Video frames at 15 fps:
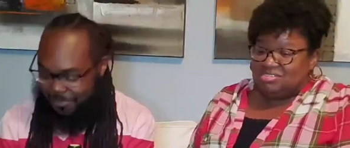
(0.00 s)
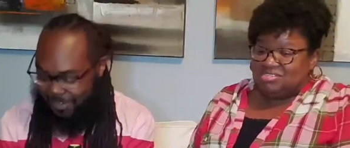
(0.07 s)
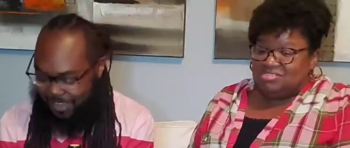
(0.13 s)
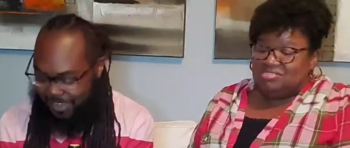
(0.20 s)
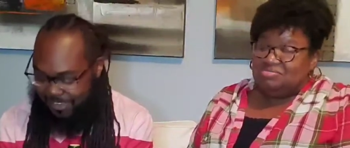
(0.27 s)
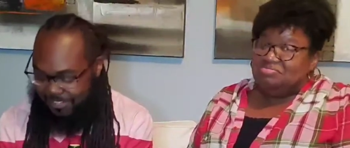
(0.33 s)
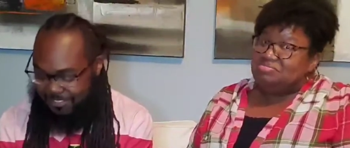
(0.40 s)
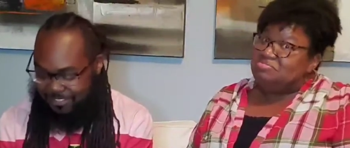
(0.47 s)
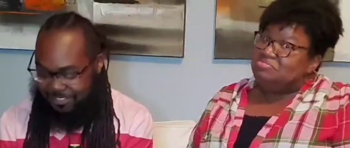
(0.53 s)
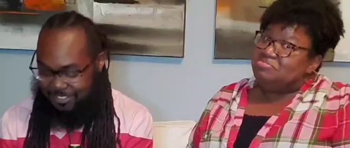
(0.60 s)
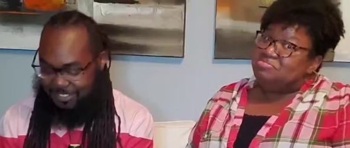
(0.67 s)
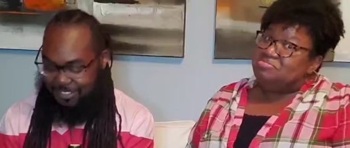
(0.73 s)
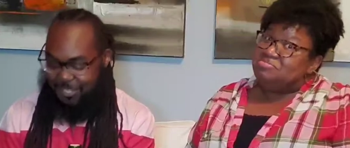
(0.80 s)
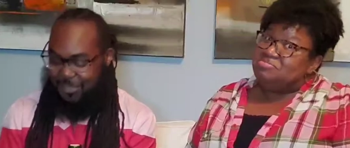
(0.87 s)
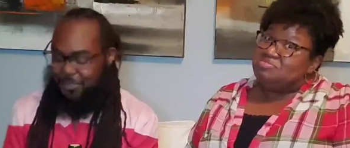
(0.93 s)
Speaker 1: All right.
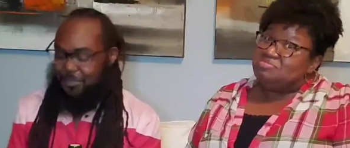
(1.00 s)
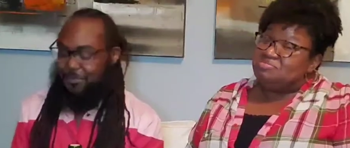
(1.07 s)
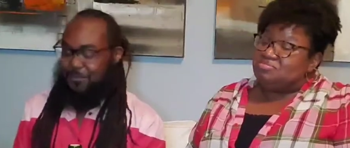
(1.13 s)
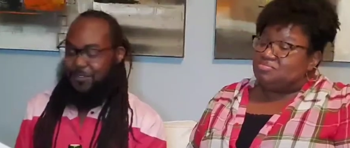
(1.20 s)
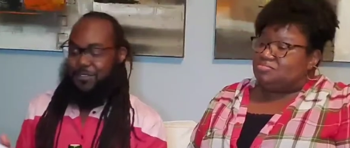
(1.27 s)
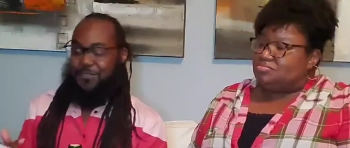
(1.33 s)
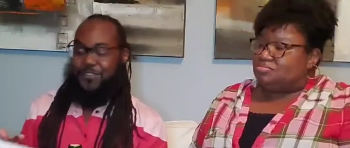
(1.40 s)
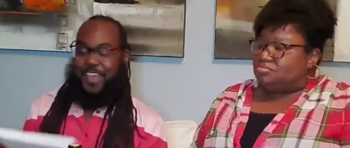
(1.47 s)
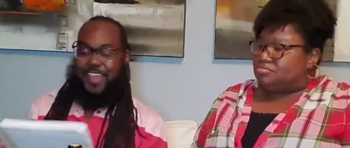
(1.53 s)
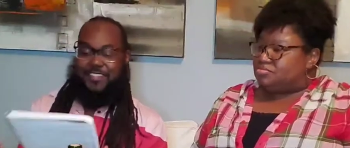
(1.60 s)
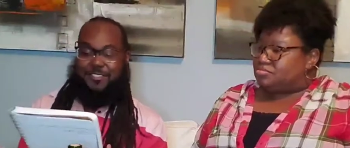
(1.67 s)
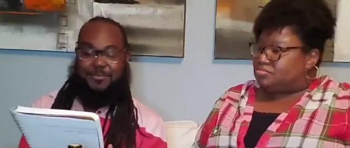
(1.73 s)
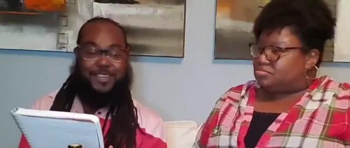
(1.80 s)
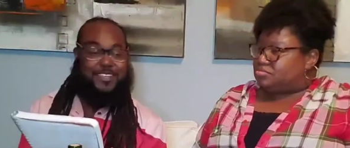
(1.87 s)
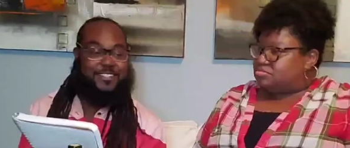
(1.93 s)
So back
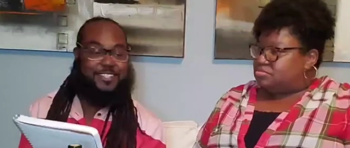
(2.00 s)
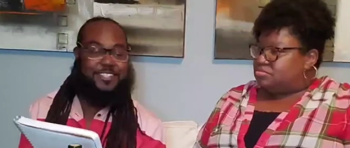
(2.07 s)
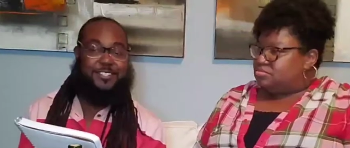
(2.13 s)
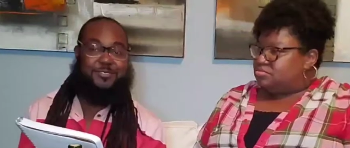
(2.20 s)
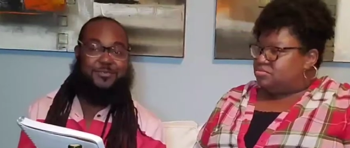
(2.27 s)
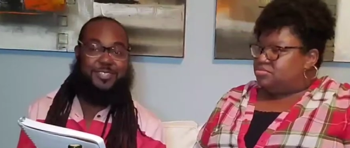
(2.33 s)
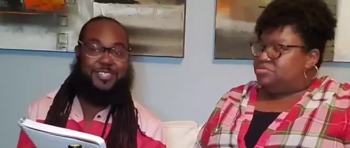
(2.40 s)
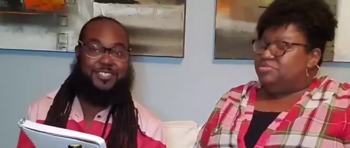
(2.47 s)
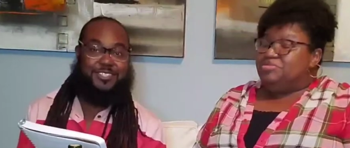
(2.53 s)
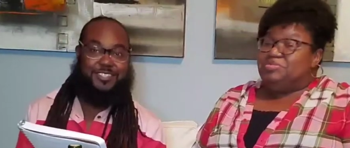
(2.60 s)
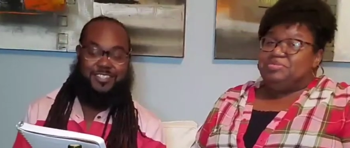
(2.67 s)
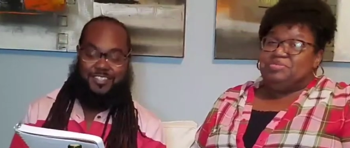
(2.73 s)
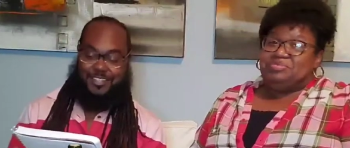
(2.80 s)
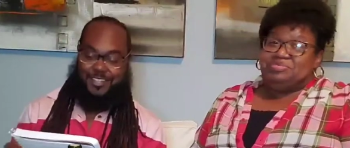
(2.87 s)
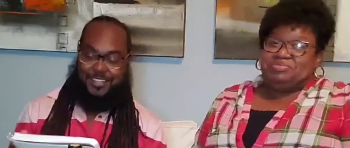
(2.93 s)
facts about this one.
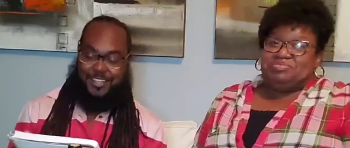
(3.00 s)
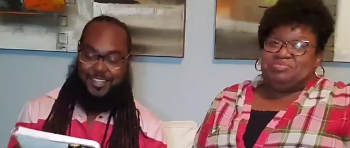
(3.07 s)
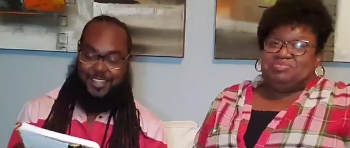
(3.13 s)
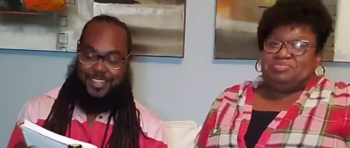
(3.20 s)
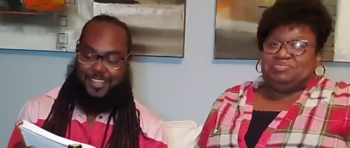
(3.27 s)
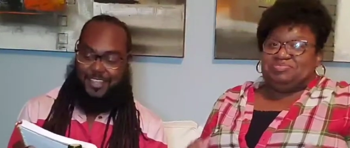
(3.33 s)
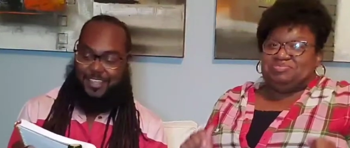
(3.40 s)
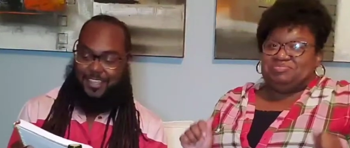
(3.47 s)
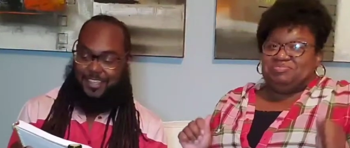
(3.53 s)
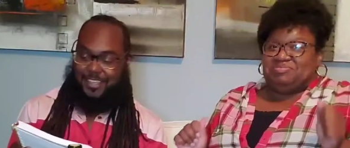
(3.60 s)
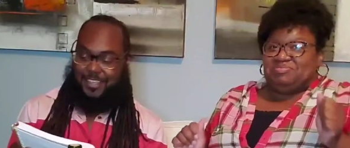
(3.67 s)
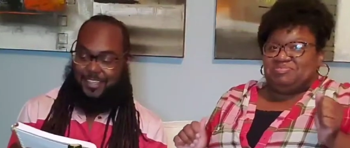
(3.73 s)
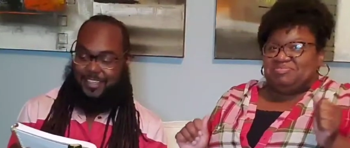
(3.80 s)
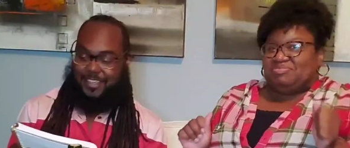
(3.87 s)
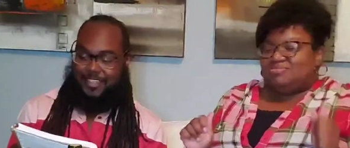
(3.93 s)
Mm.
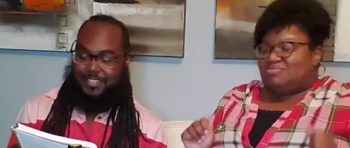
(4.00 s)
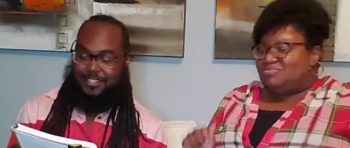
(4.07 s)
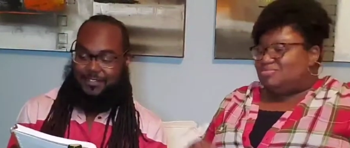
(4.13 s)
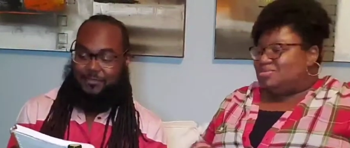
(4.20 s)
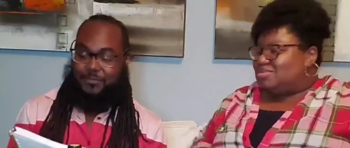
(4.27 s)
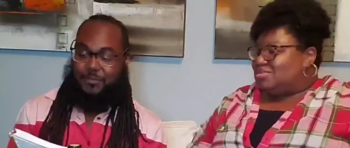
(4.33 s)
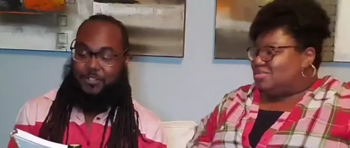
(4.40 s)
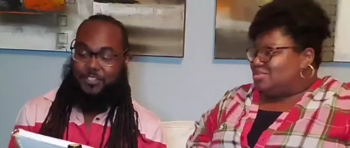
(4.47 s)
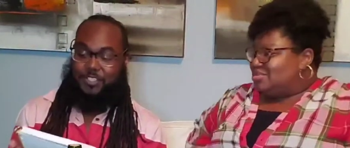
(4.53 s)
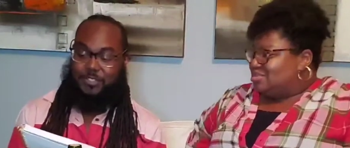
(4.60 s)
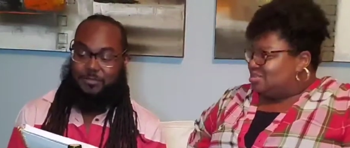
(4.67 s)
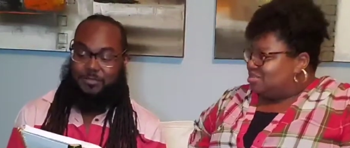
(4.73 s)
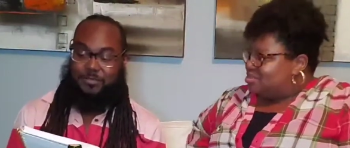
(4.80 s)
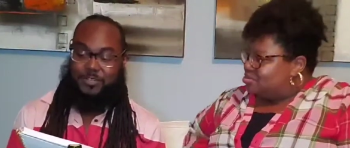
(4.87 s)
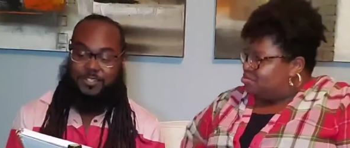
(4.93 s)
It is
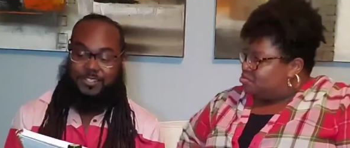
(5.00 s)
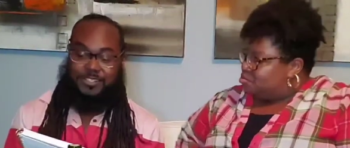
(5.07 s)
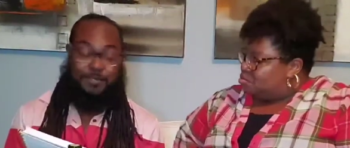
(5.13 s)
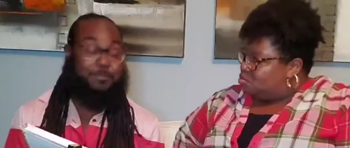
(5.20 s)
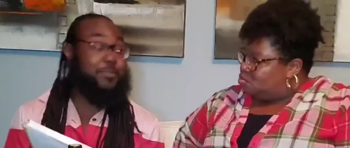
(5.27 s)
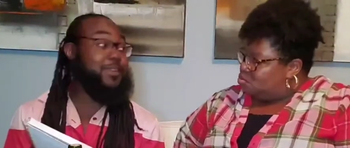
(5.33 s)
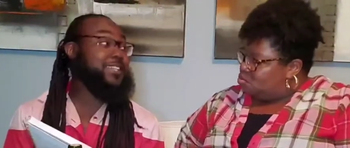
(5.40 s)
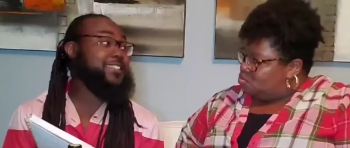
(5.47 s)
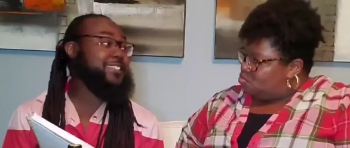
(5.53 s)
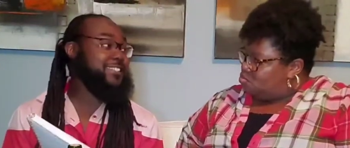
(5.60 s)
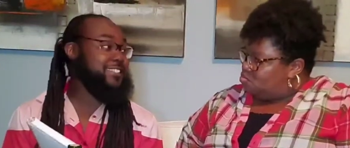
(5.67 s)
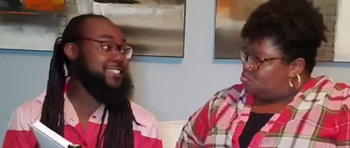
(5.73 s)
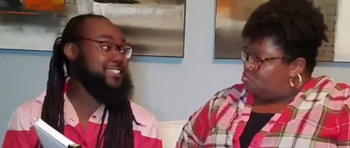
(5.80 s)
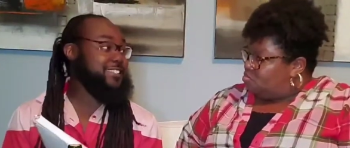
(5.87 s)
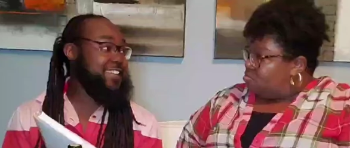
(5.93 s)

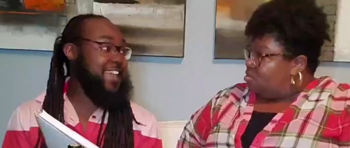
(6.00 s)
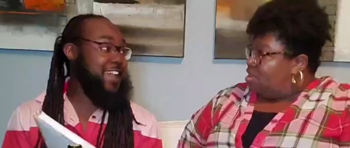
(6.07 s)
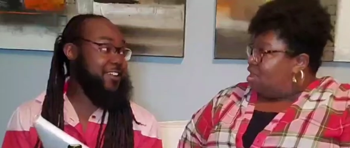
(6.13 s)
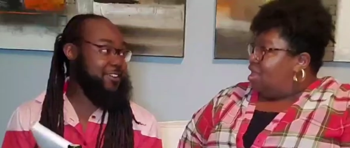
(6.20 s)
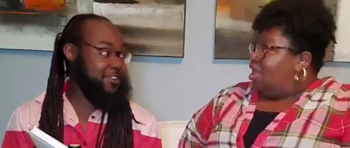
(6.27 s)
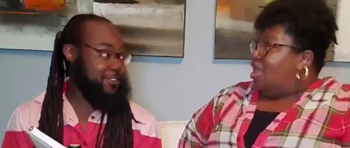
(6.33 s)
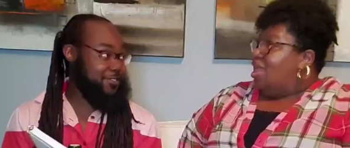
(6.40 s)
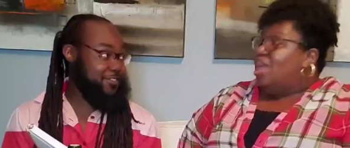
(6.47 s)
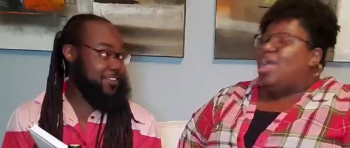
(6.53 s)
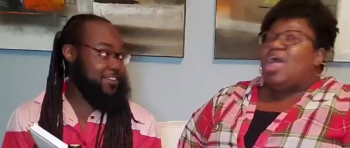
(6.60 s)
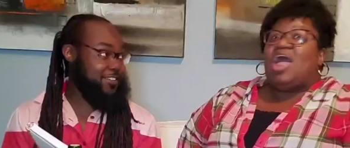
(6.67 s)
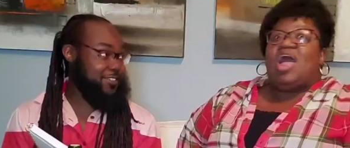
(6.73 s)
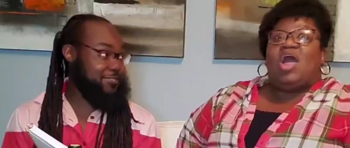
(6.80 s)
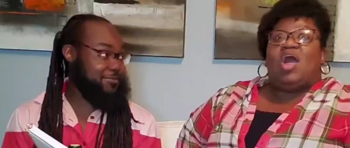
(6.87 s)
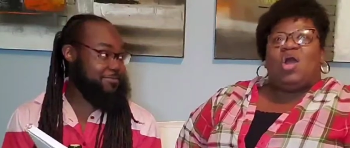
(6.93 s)
14.6 alcohol.
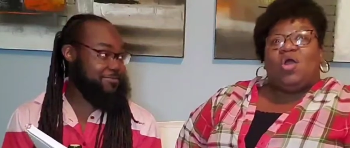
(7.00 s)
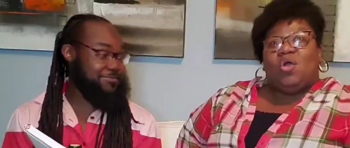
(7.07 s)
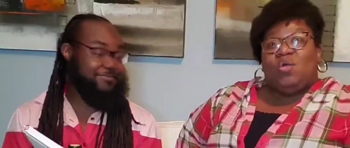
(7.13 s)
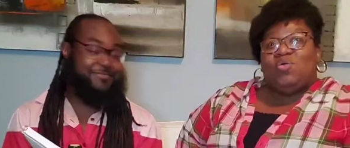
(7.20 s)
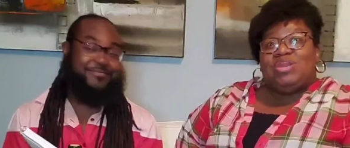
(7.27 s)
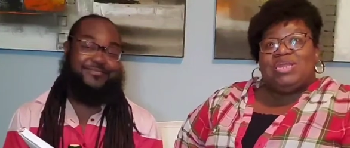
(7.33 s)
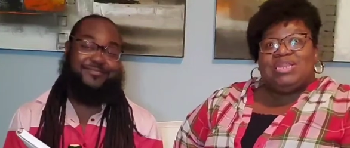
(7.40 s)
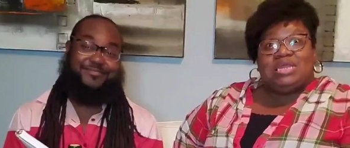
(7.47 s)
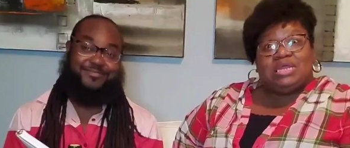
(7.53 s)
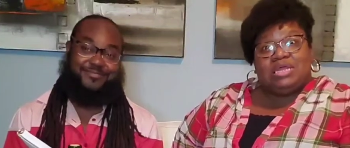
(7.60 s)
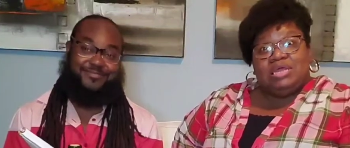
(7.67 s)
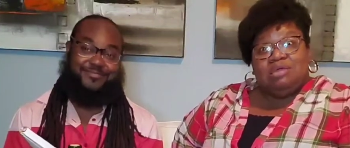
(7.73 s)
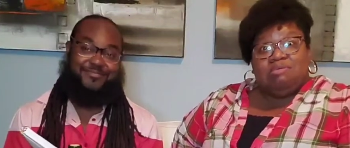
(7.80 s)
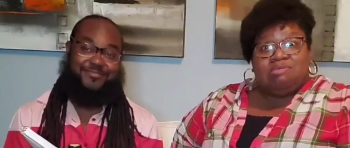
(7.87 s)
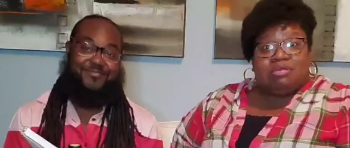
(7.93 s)
Oh, that's a
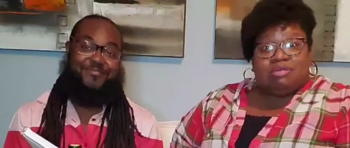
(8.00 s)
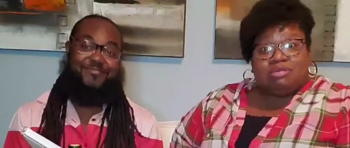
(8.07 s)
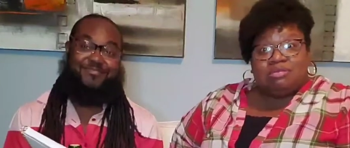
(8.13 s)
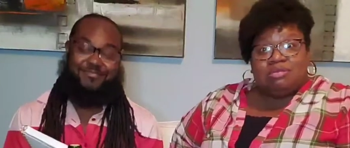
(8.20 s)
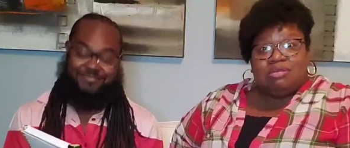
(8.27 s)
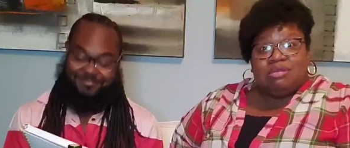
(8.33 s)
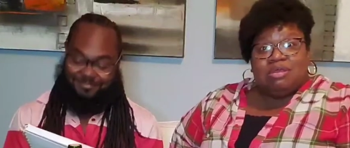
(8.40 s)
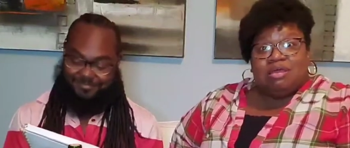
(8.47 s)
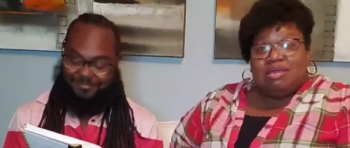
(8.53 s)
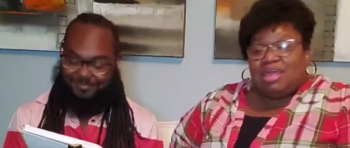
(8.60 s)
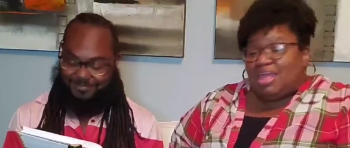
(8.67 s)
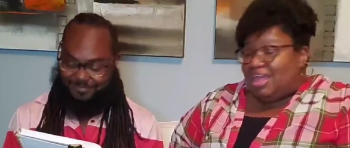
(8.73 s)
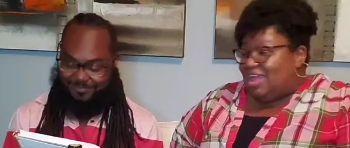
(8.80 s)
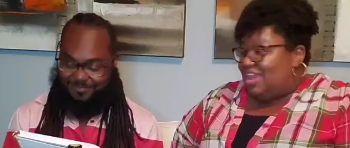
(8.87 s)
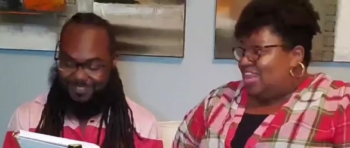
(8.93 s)
good one. Mm.
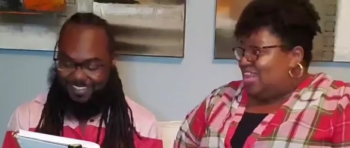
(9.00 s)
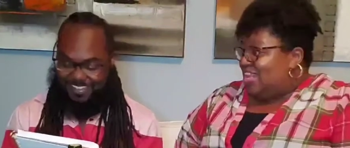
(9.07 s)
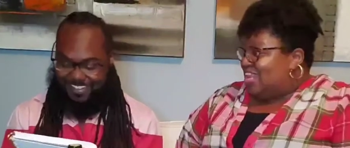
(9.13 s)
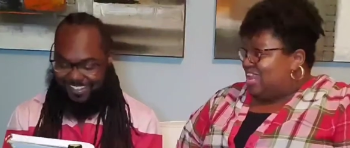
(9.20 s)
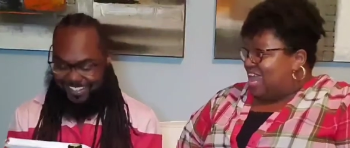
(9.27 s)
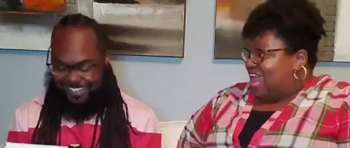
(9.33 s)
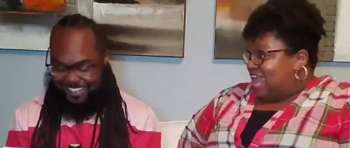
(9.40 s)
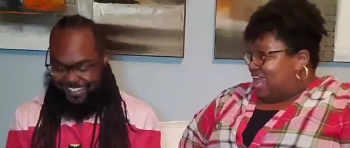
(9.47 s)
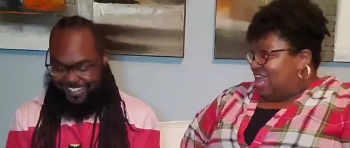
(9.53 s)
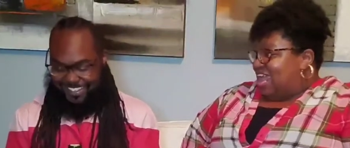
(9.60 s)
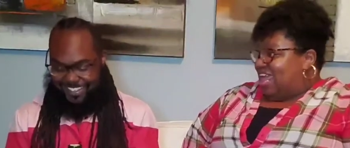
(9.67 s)
Okay.